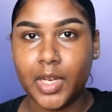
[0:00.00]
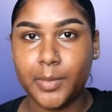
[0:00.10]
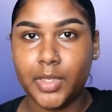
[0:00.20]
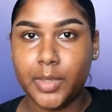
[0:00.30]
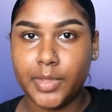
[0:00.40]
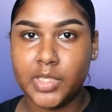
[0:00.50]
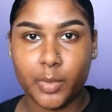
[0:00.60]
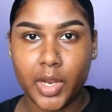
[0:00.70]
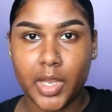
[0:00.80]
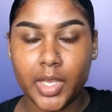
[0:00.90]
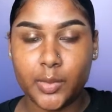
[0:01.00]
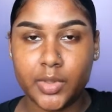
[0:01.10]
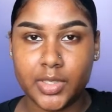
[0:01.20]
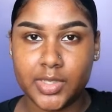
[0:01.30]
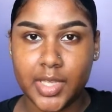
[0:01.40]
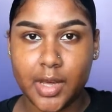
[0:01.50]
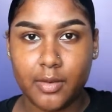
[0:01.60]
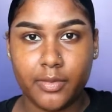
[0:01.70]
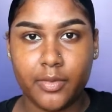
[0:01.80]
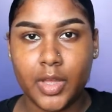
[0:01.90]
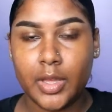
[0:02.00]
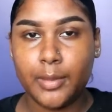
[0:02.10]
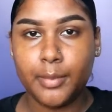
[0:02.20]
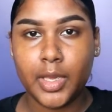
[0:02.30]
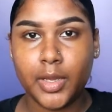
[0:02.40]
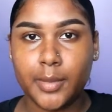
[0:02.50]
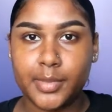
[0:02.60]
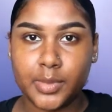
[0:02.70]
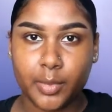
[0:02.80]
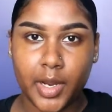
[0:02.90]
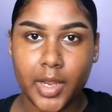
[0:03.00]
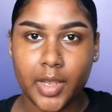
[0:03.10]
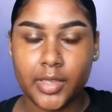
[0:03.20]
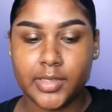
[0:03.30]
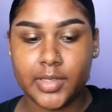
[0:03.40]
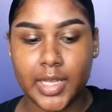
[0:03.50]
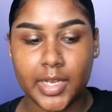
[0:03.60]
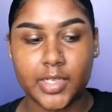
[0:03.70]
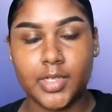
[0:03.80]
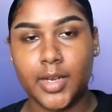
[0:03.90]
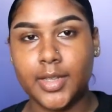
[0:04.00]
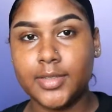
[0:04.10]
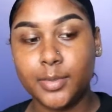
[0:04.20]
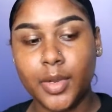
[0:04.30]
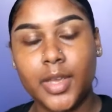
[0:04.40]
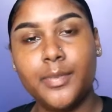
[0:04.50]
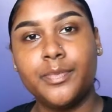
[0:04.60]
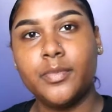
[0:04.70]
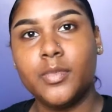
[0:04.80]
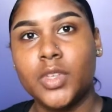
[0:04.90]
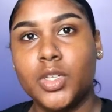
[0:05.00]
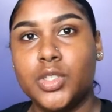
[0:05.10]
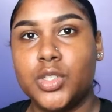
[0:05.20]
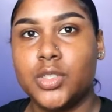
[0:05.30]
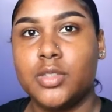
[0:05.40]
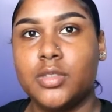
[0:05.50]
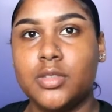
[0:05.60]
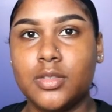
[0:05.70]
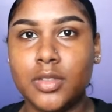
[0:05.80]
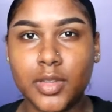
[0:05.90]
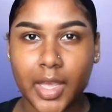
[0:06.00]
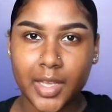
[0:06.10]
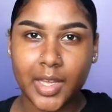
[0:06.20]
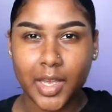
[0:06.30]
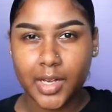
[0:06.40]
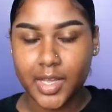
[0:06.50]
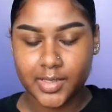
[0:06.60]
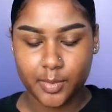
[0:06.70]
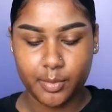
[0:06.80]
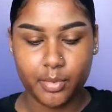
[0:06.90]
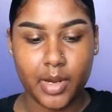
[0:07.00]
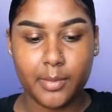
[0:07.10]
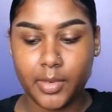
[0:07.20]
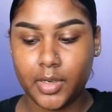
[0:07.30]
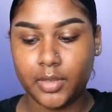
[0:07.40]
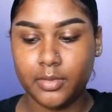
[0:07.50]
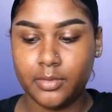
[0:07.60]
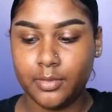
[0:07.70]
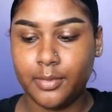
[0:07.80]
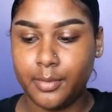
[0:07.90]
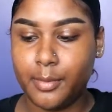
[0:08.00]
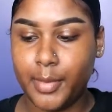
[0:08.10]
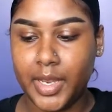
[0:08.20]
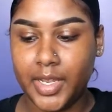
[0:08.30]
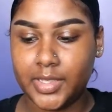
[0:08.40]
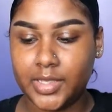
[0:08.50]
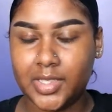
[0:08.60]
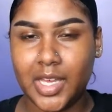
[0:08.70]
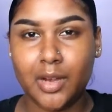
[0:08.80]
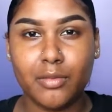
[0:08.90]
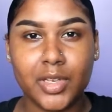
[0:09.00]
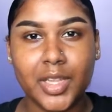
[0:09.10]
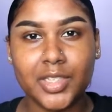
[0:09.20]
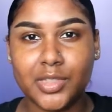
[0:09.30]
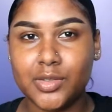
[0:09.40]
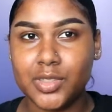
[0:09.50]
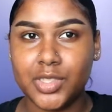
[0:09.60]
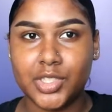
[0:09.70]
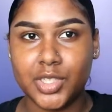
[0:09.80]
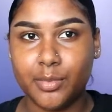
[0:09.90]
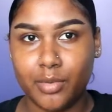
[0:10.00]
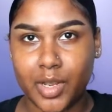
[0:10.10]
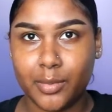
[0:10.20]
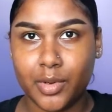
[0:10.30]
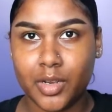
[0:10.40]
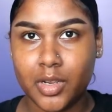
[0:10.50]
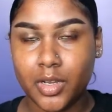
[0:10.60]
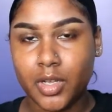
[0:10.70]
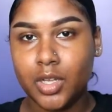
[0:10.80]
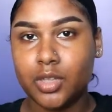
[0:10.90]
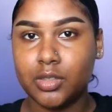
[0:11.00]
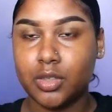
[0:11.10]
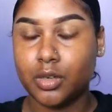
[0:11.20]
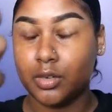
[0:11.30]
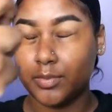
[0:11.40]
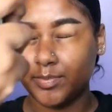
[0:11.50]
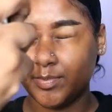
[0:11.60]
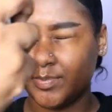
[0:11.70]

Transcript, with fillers: I'm going to be spraying it with this e.l.f. makeup spray slash setting spray. Just like kind of as a priming base because I don't really like to use a legit primer. So...